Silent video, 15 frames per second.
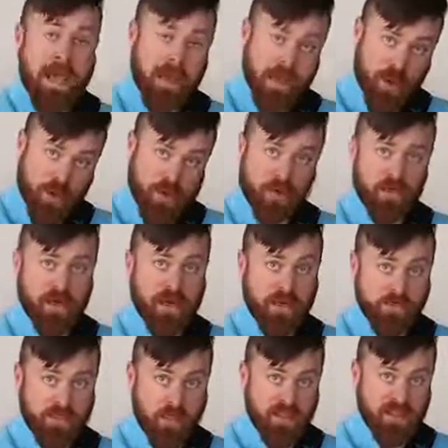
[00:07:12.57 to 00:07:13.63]
And I could create
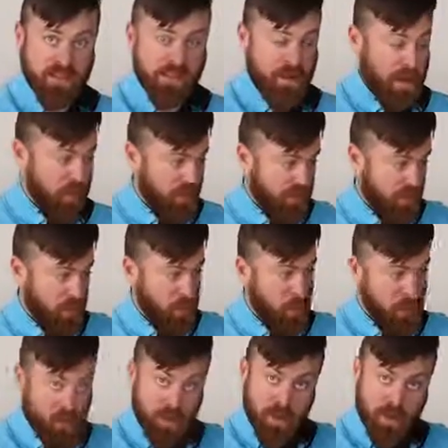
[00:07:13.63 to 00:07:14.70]
a voicemail and
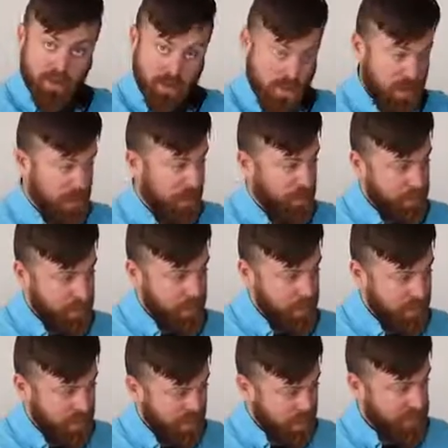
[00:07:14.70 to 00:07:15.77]
record it and upload
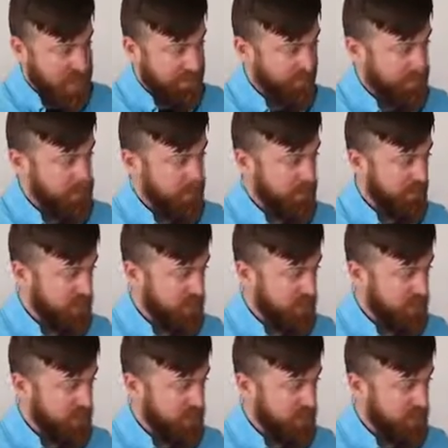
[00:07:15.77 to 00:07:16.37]
it and have it send a